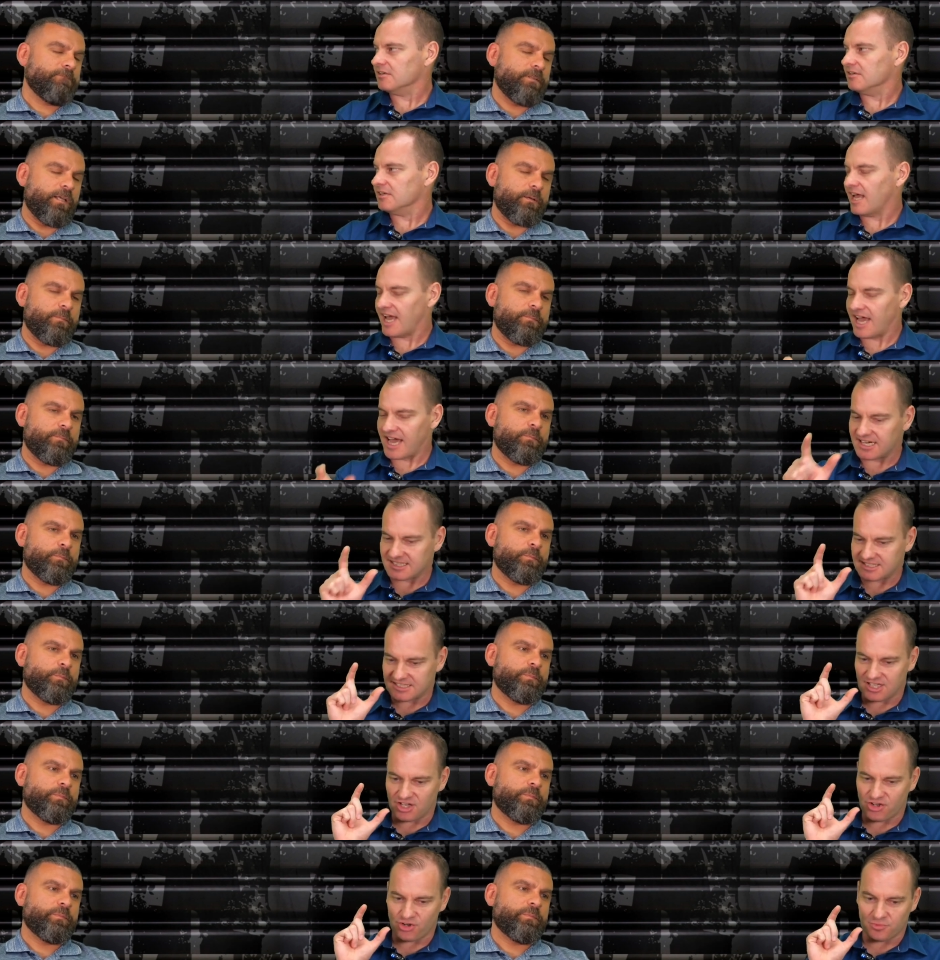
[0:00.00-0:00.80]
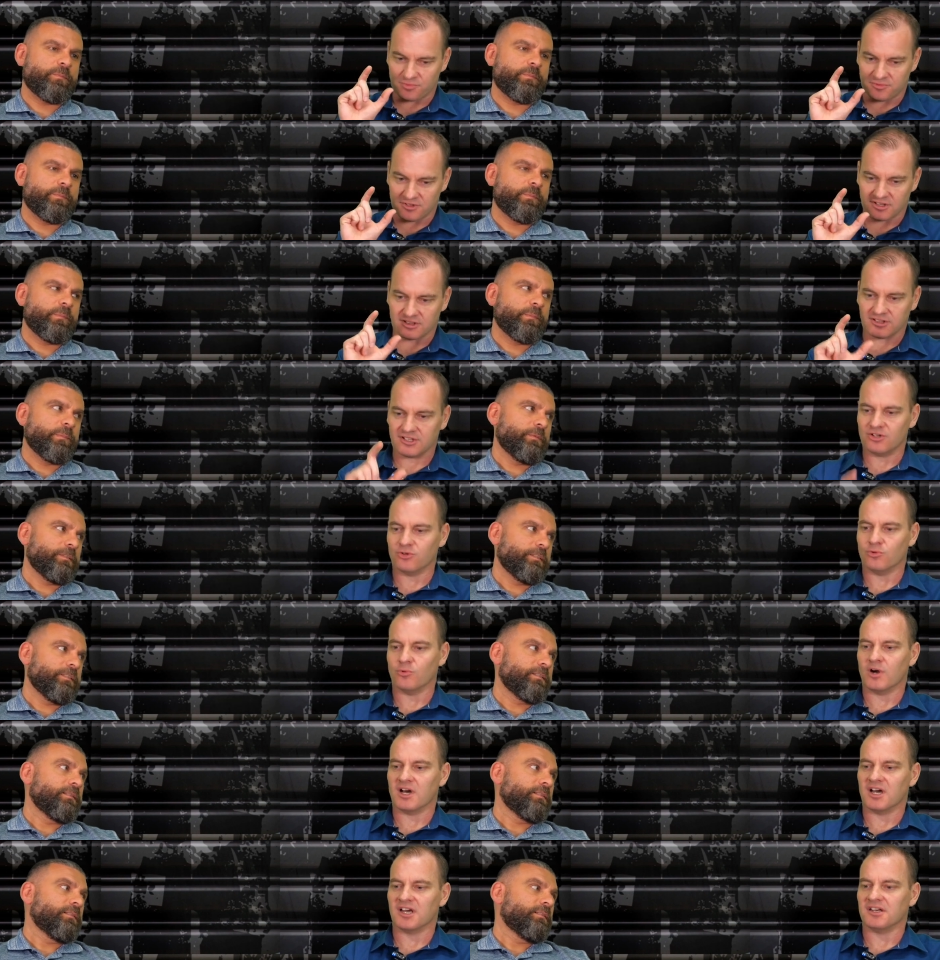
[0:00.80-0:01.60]
Speaker 1: Yeah. How does it help the little
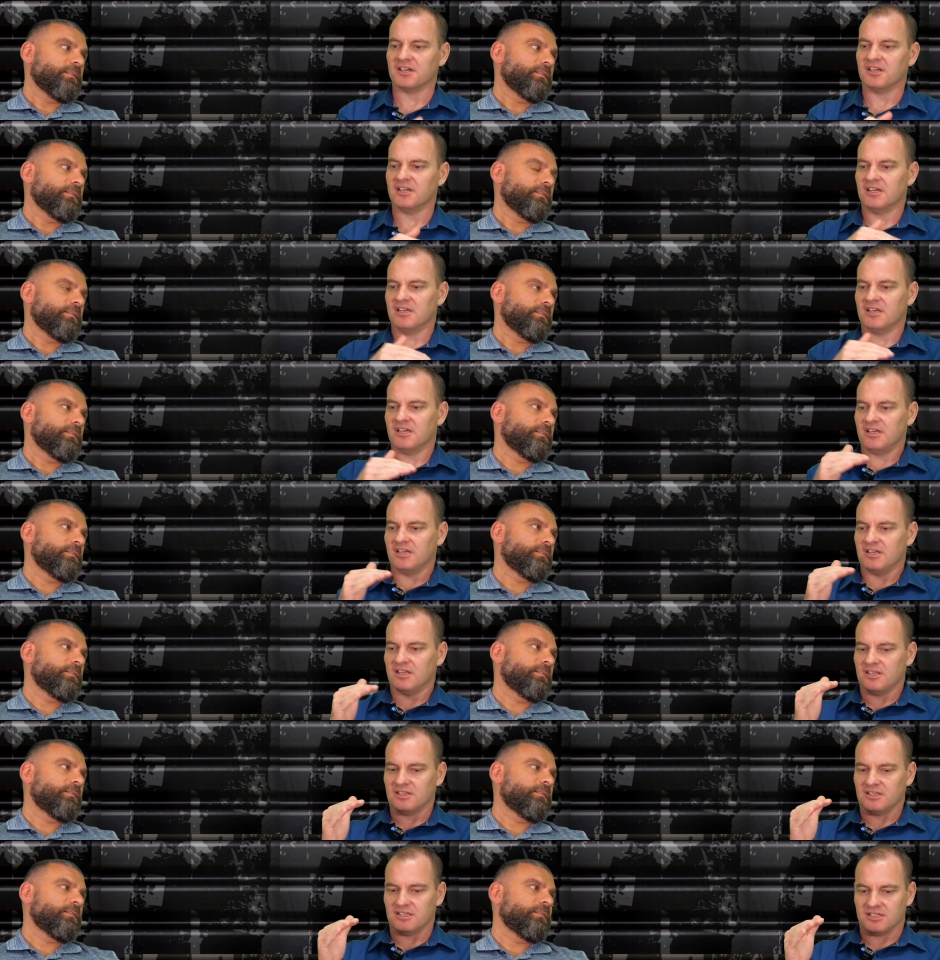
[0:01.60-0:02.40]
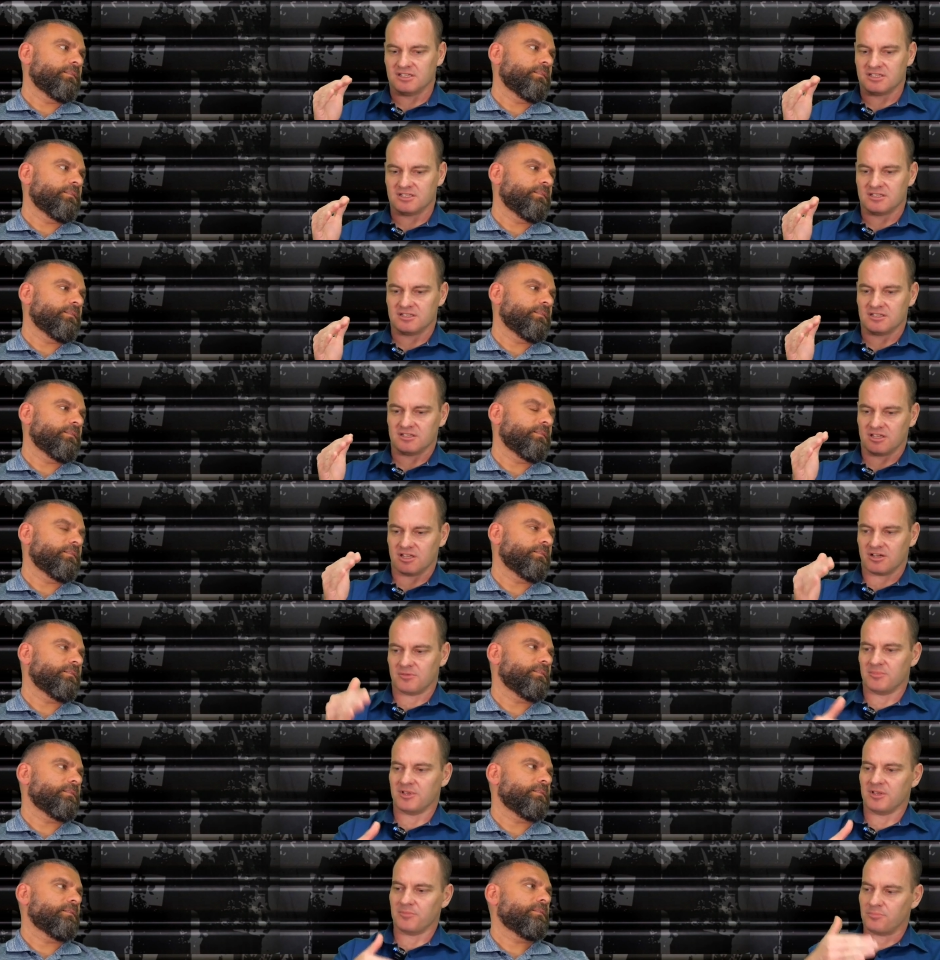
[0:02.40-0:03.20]
one that's going
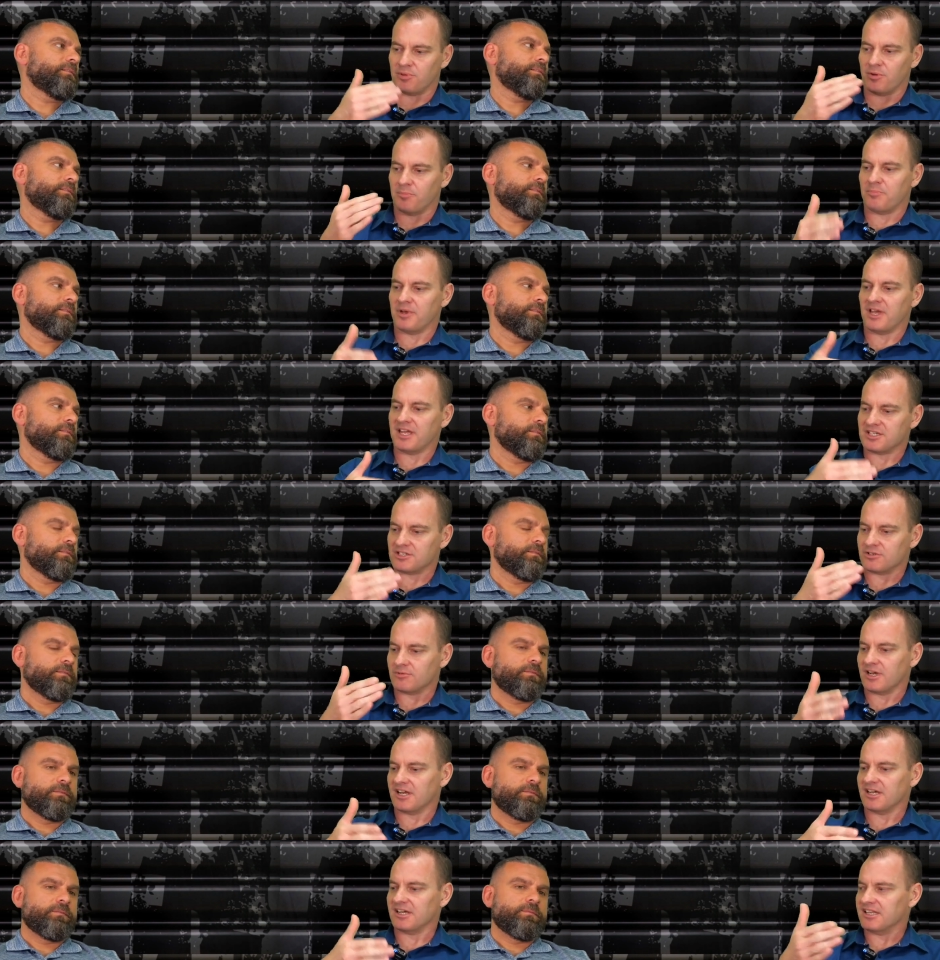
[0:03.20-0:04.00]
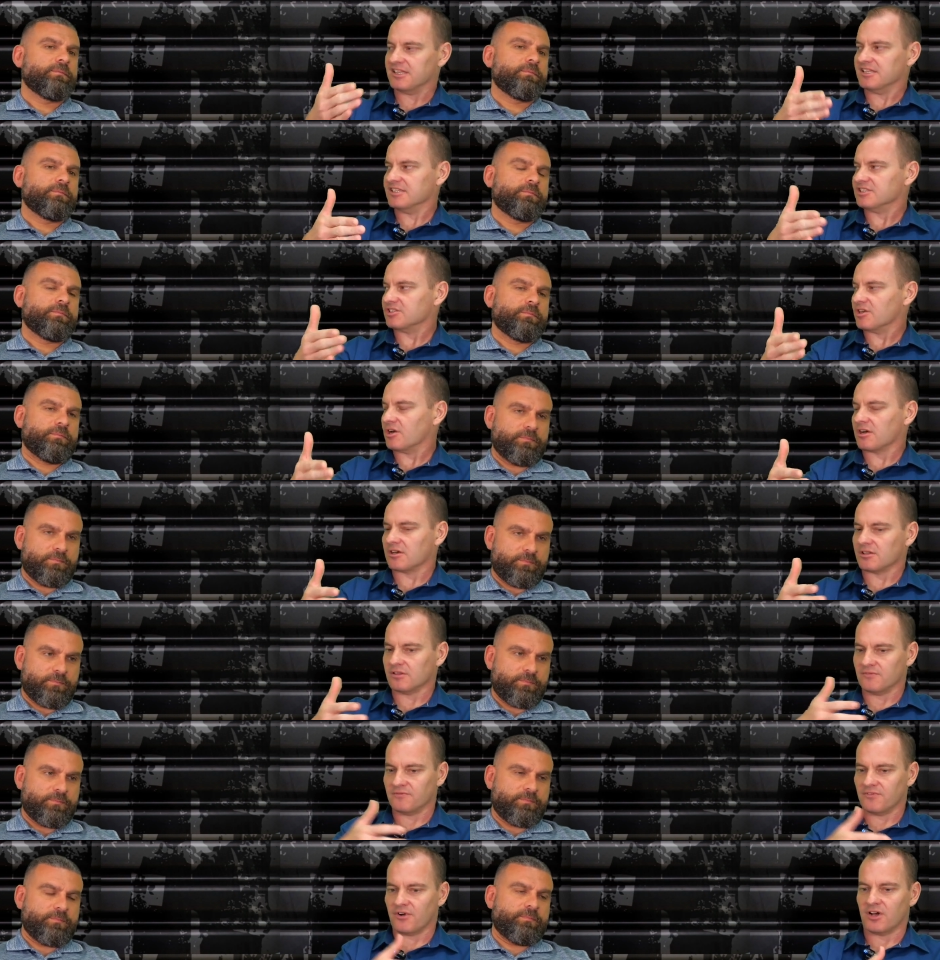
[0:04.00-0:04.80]
to be perpetuated in this
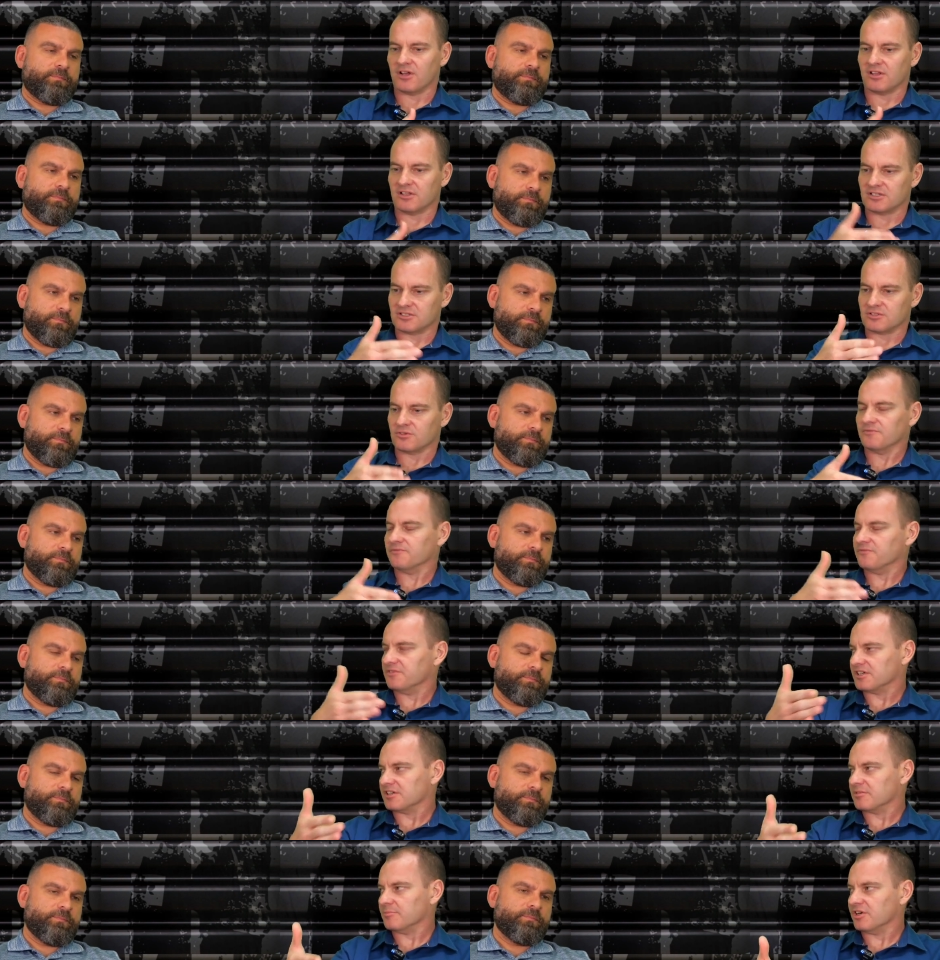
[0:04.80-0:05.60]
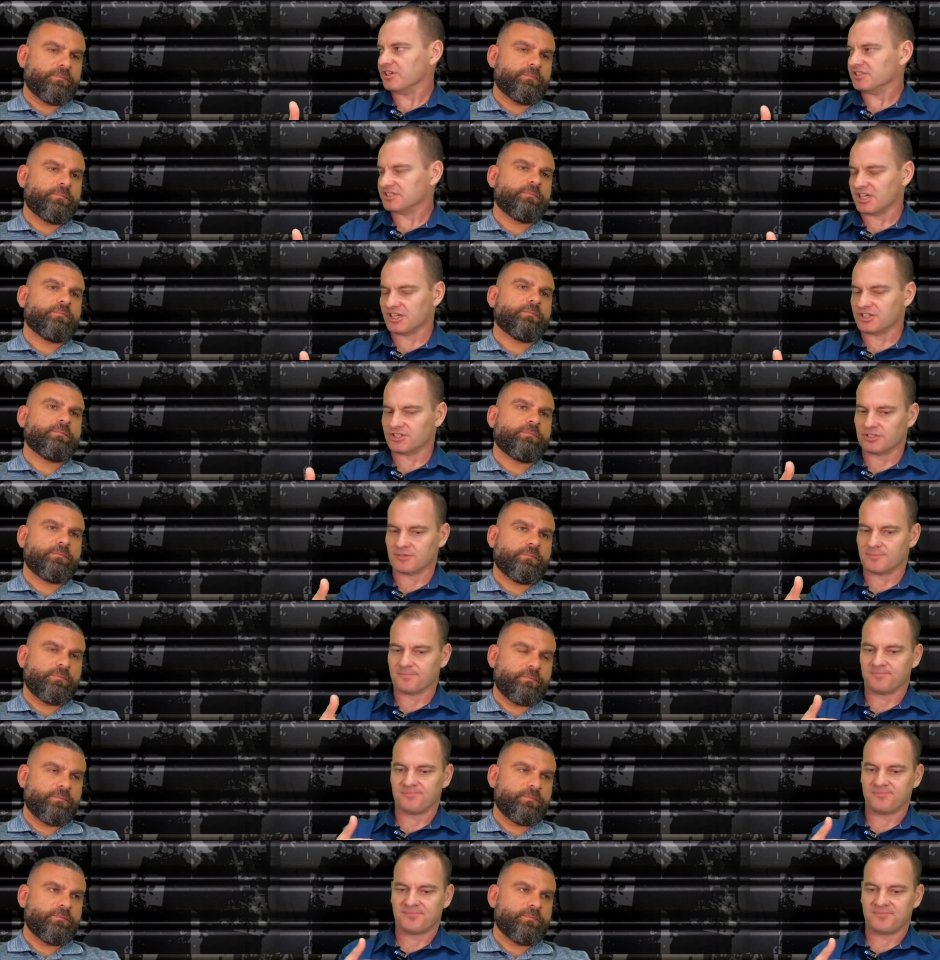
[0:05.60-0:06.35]
cycle of violence or victimization?